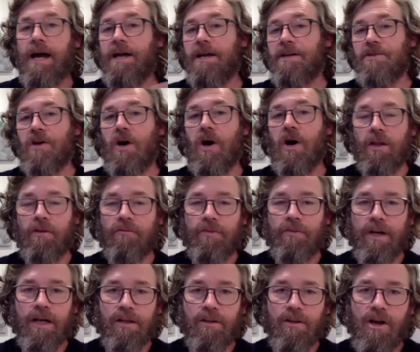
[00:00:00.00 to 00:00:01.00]
is all a
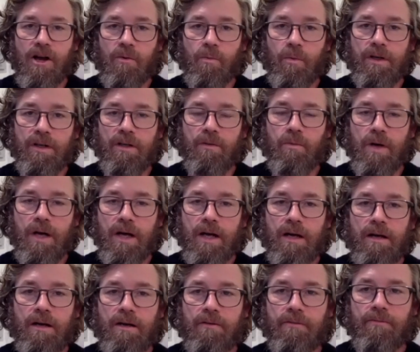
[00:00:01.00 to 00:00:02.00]
very long-winded
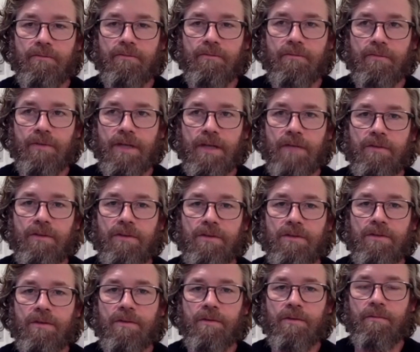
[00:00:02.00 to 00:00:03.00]
way of giving
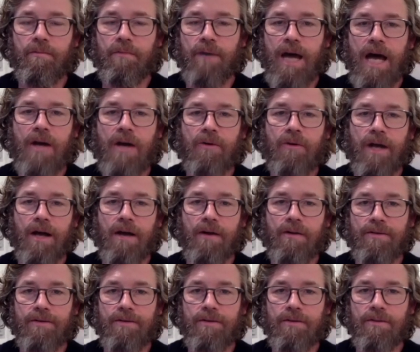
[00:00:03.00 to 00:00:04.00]
you the
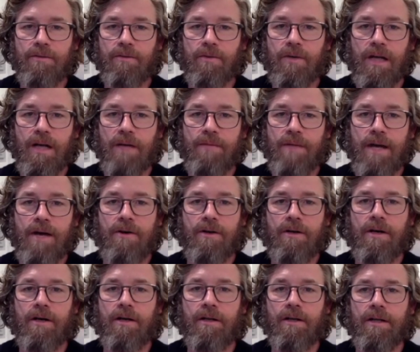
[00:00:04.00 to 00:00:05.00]
background to what I'm now
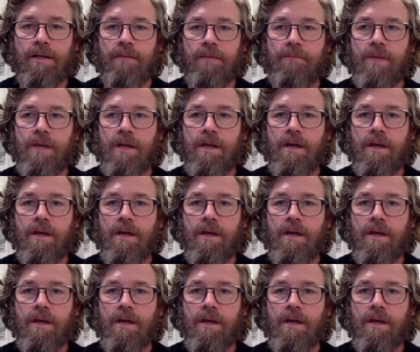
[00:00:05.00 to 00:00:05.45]
calling